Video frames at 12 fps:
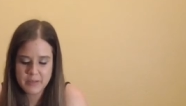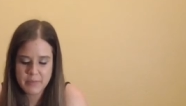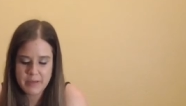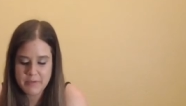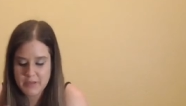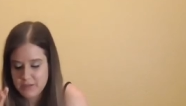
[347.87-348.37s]

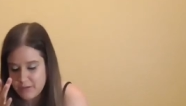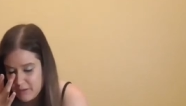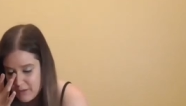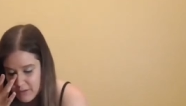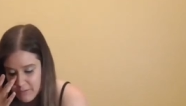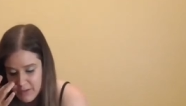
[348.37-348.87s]
Maybe
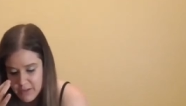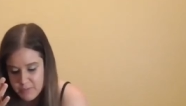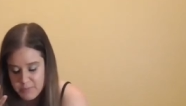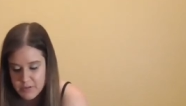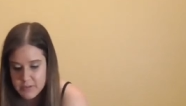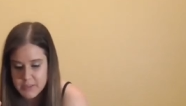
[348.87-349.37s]
you and this
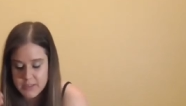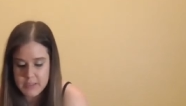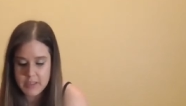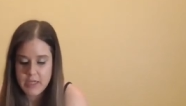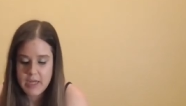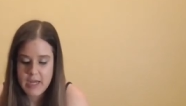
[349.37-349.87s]
person